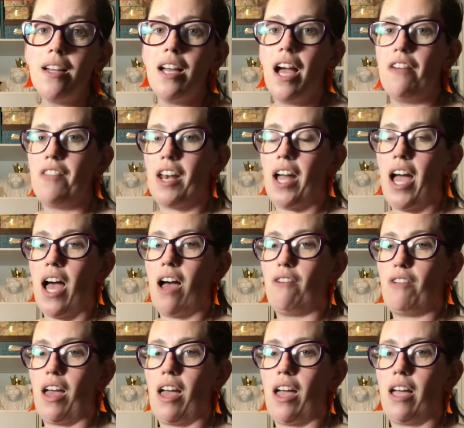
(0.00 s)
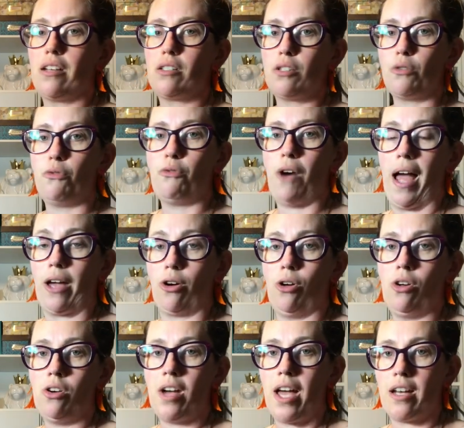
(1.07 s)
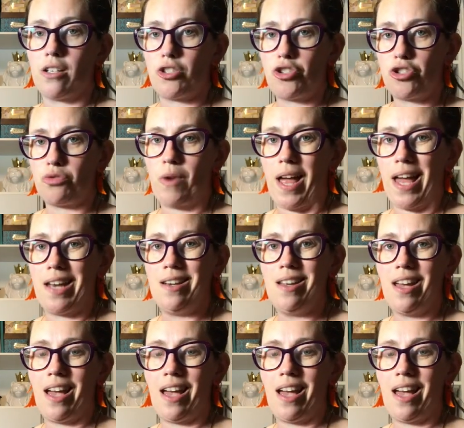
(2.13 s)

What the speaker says: And then I have a to file and a shred